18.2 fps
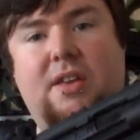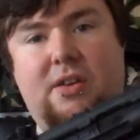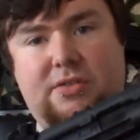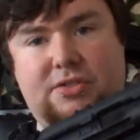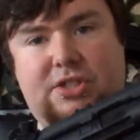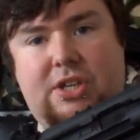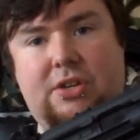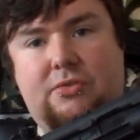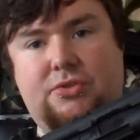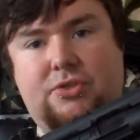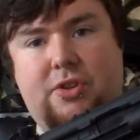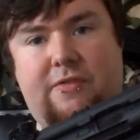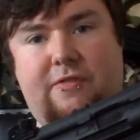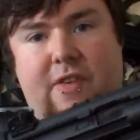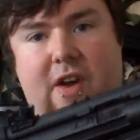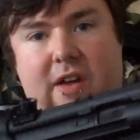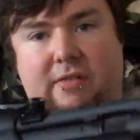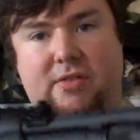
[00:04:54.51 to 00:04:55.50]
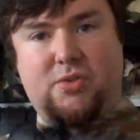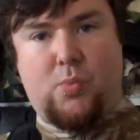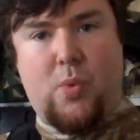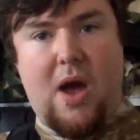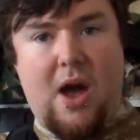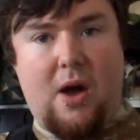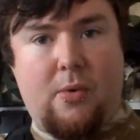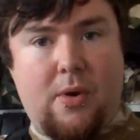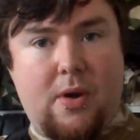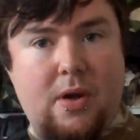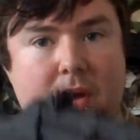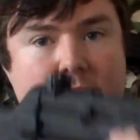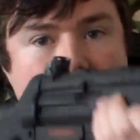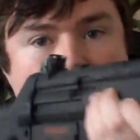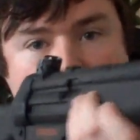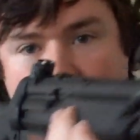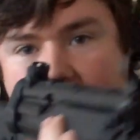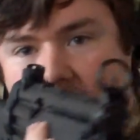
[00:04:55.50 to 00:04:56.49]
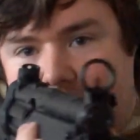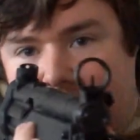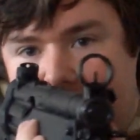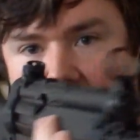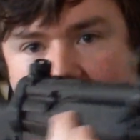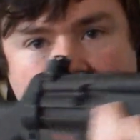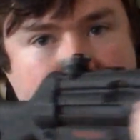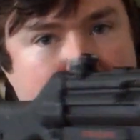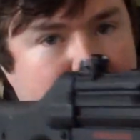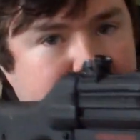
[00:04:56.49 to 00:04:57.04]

you've got single shot fire as well, you can get